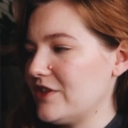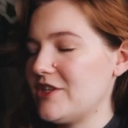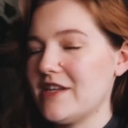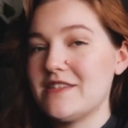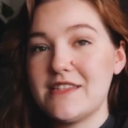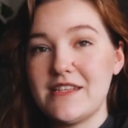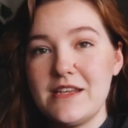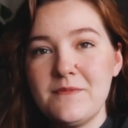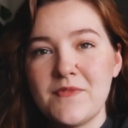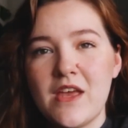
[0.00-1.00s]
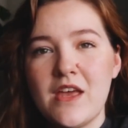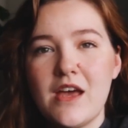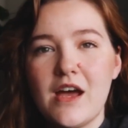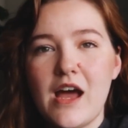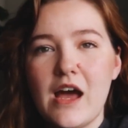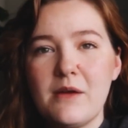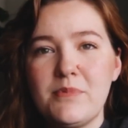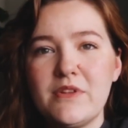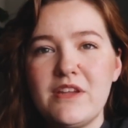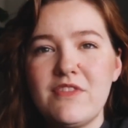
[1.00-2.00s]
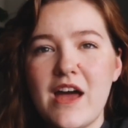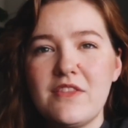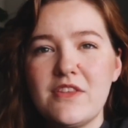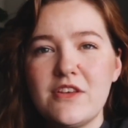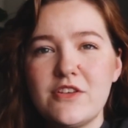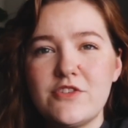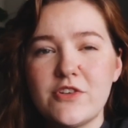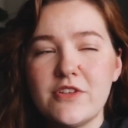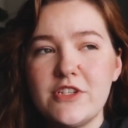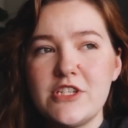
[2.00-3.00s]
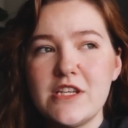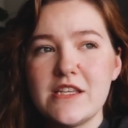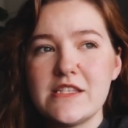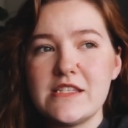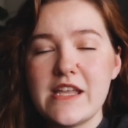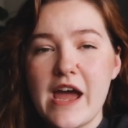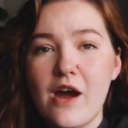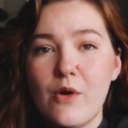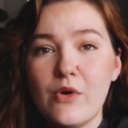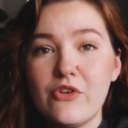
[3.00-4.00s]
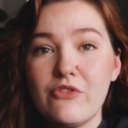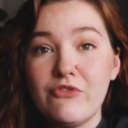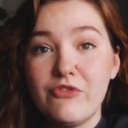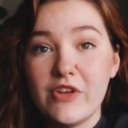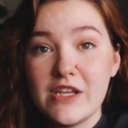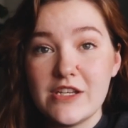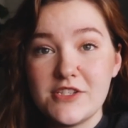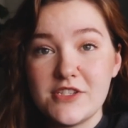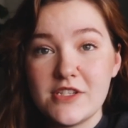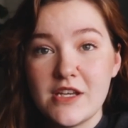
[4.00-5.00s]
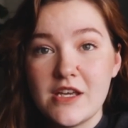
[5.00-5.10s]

Jade City. I believe that the trilogy is now finished.